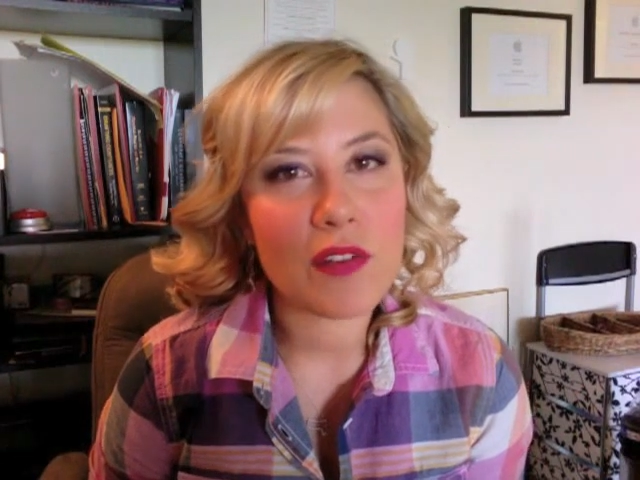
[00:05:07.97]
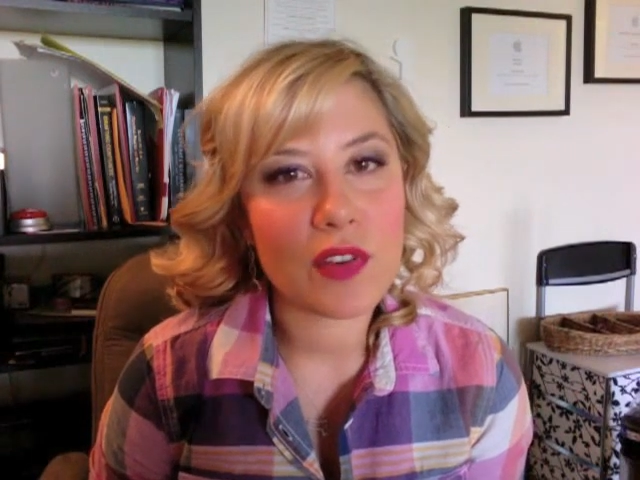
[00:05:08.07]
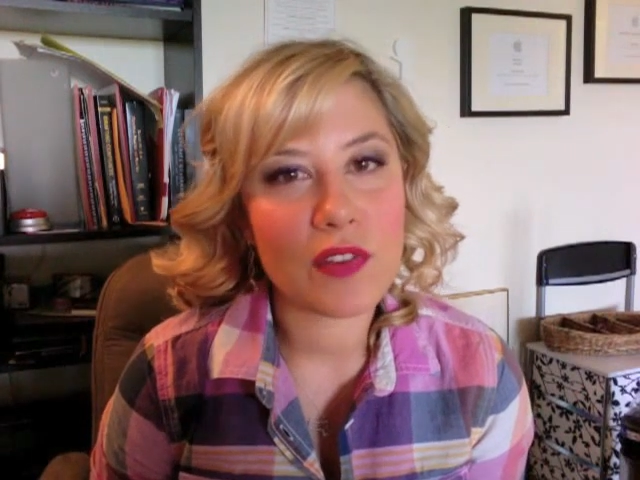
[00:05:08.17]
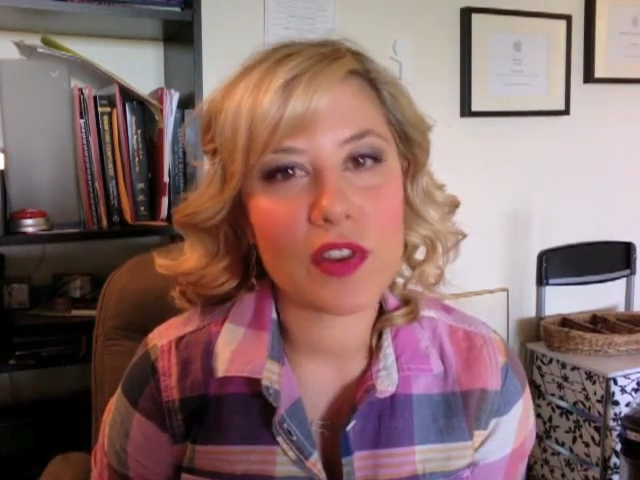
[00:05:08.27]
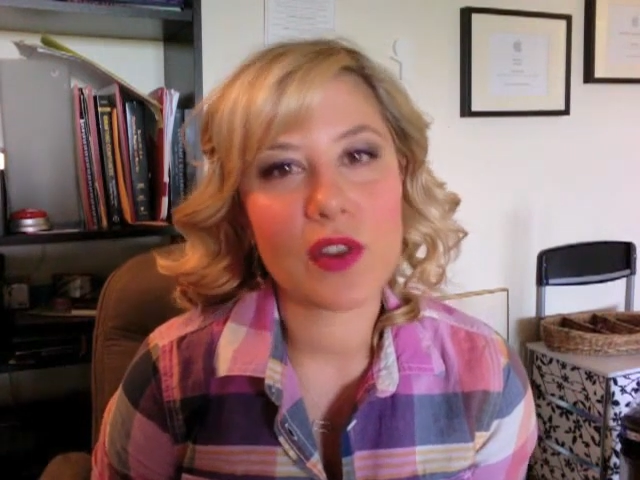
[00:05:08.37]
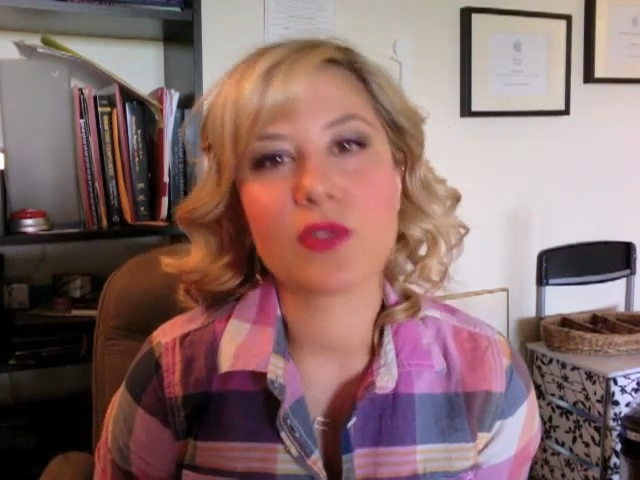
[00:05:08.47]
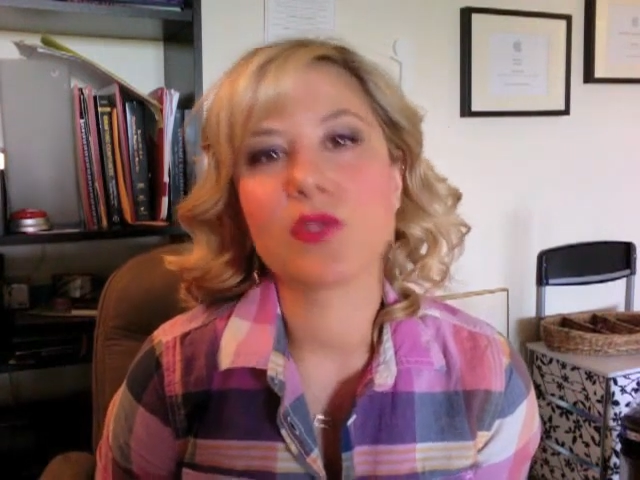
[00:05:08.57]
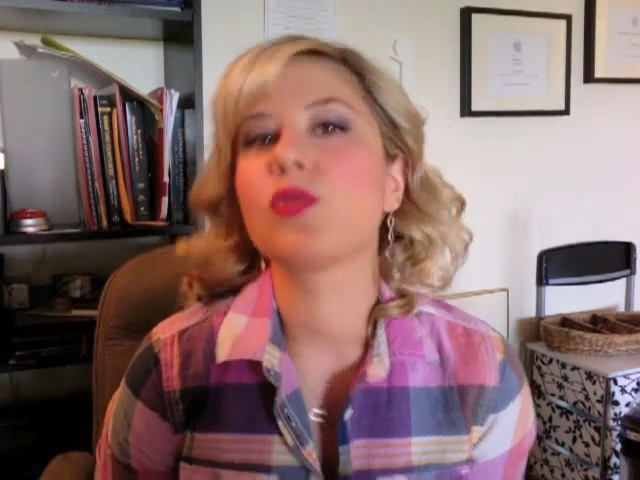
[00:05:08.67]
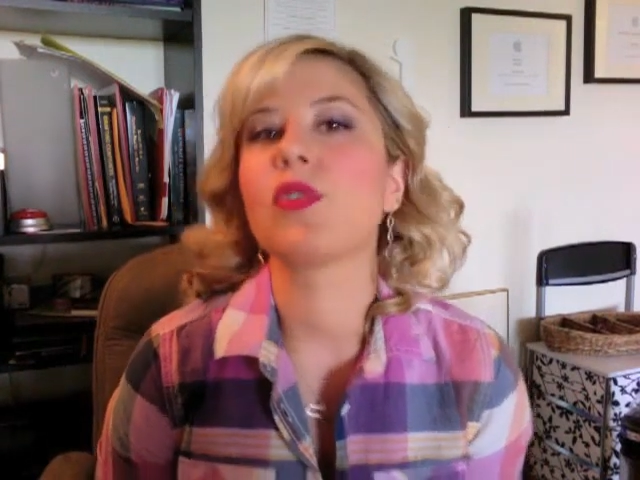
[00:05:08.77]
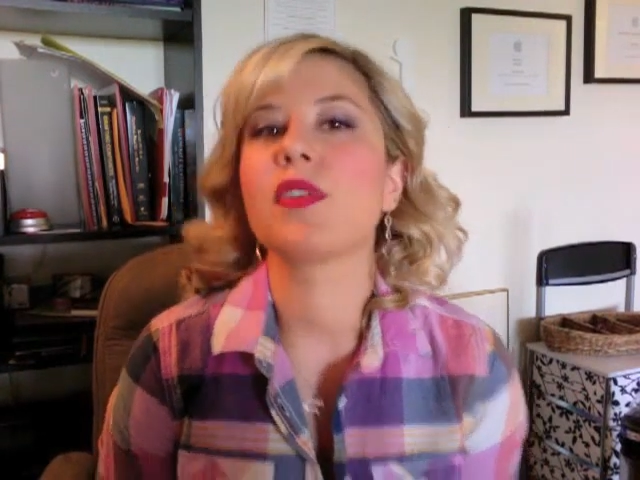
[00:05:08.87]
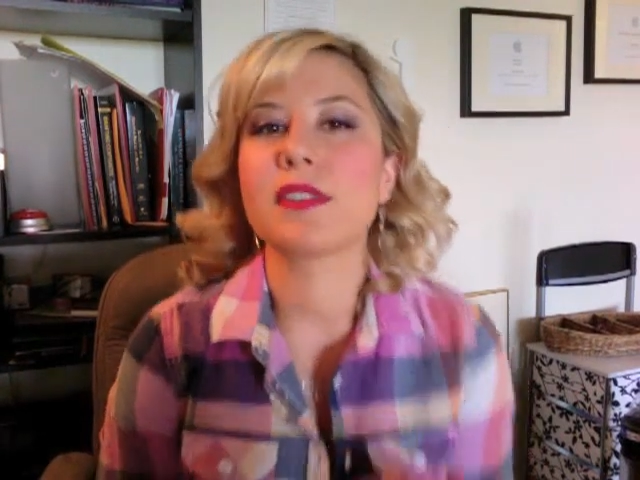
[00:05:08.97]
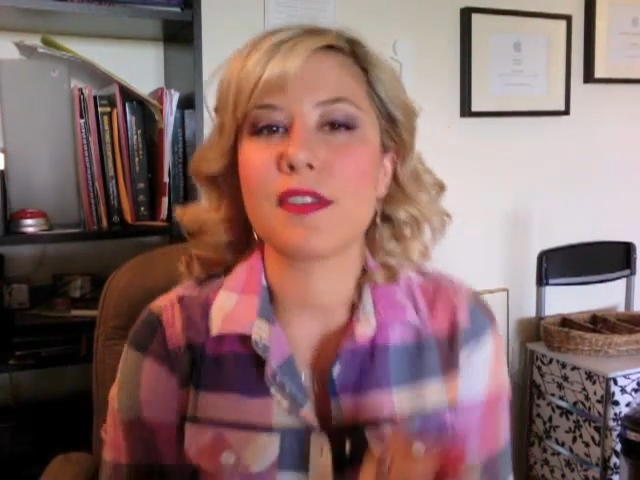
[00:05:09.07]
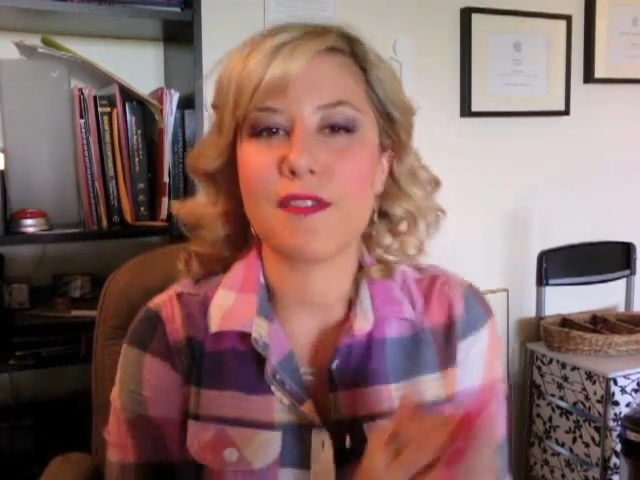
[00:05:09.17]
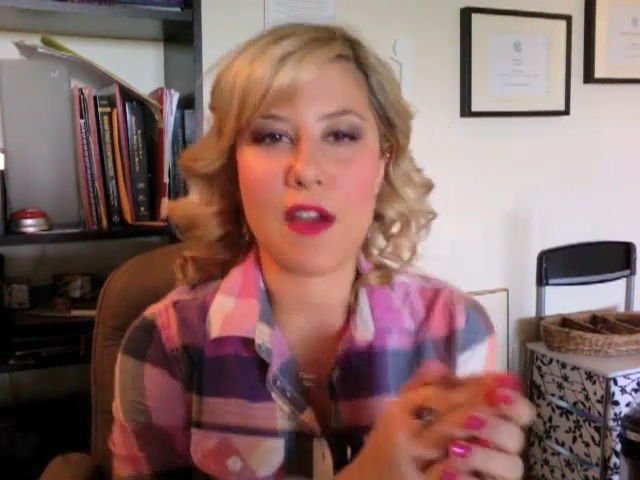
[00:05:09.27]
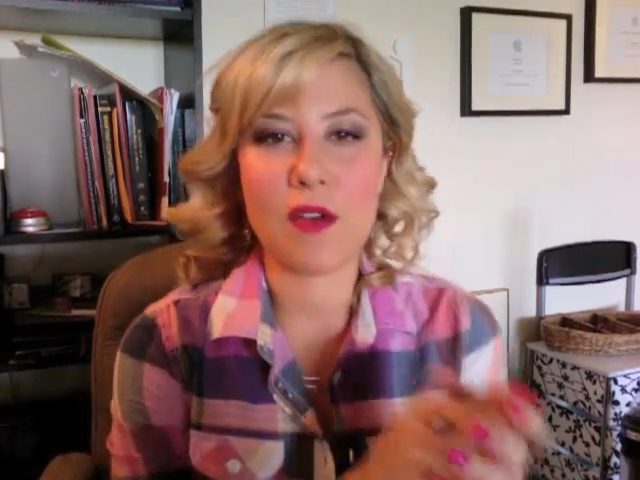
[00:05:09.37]
good video tutorials I
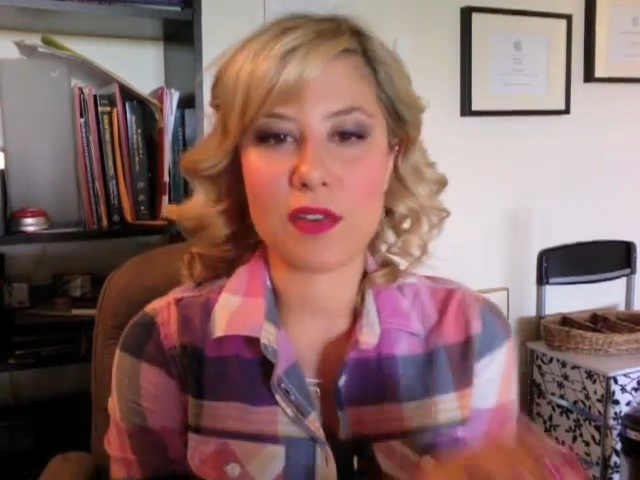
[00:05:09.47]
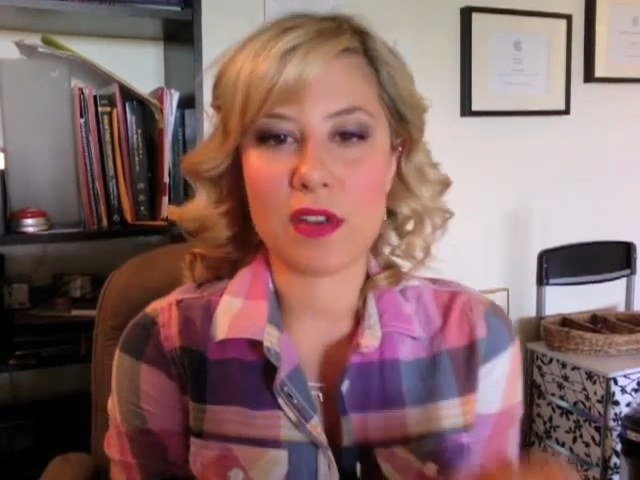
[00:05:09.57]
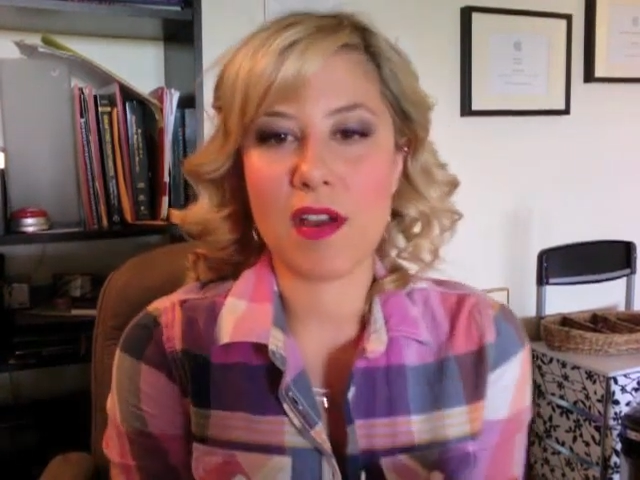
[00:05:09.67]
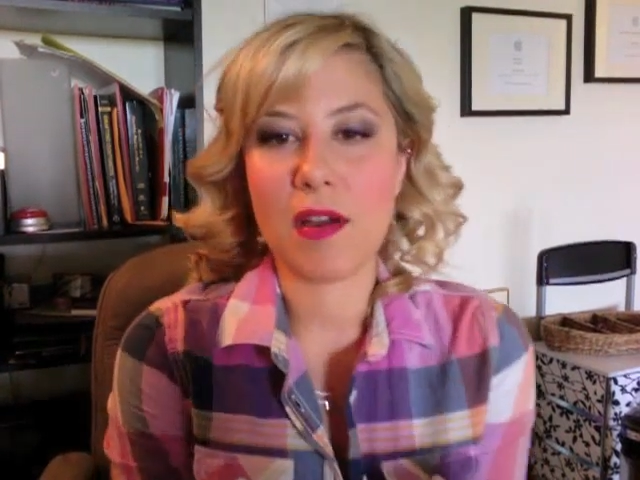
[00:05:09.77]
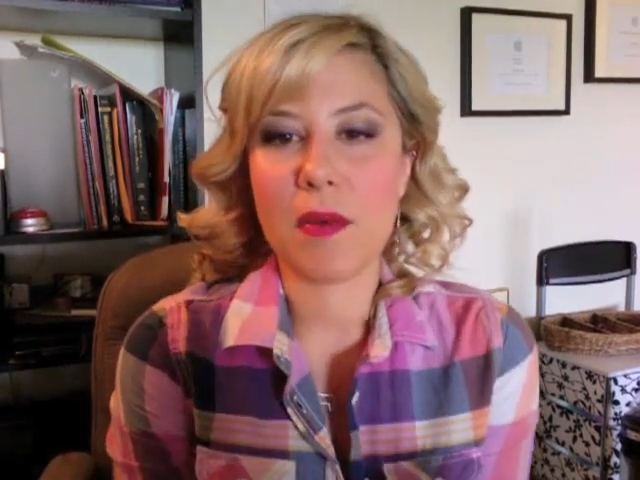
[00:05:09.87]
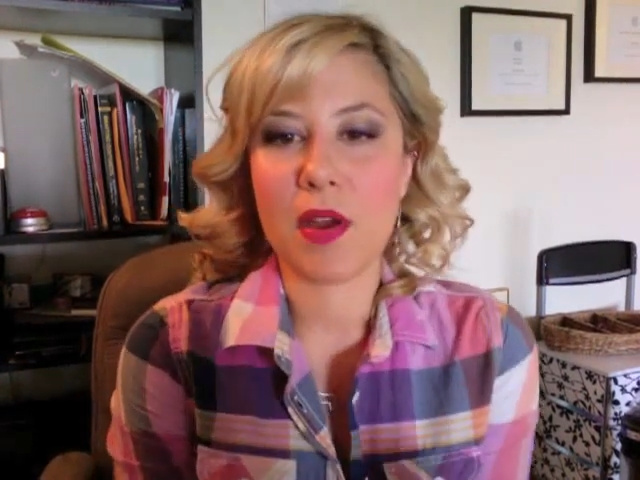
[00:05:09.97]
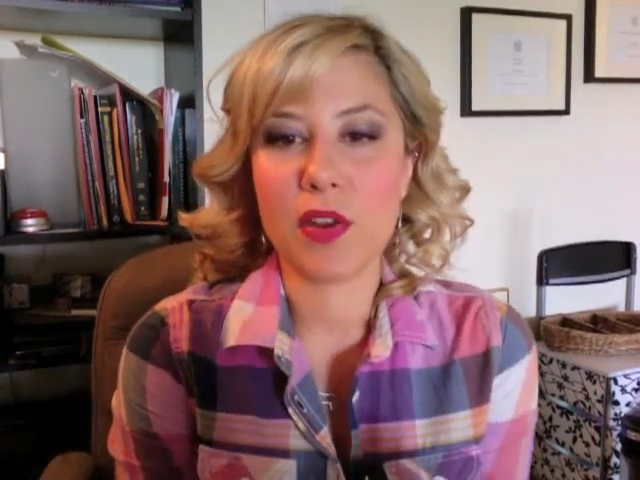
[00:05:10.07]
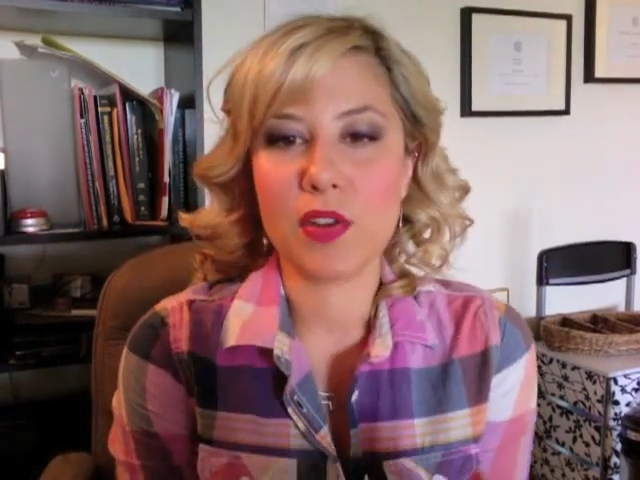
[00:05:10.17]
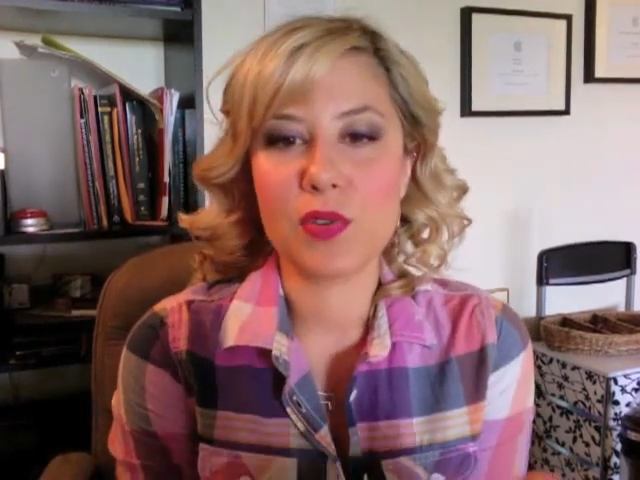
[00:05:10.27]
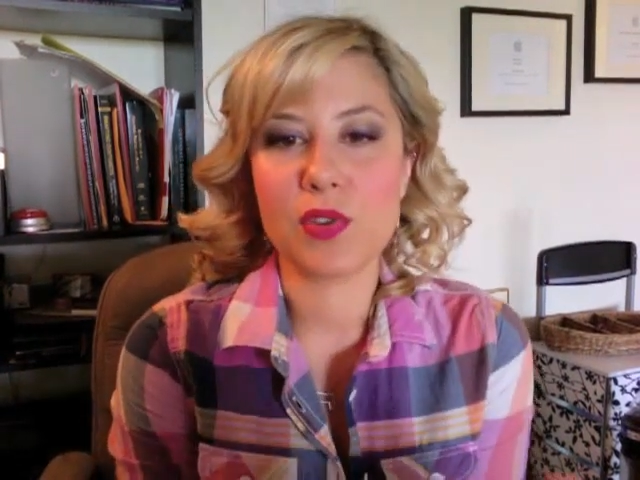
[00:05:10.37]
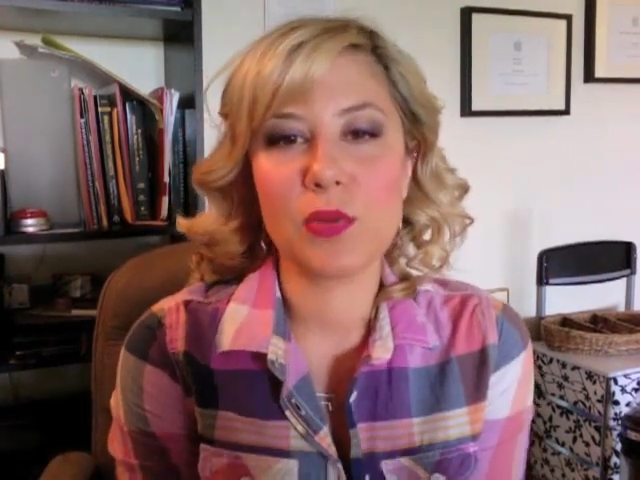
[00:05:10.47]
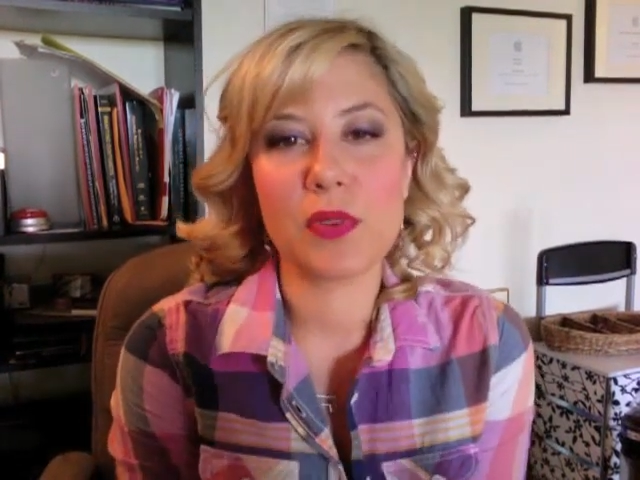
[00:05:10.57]
found on YouTube,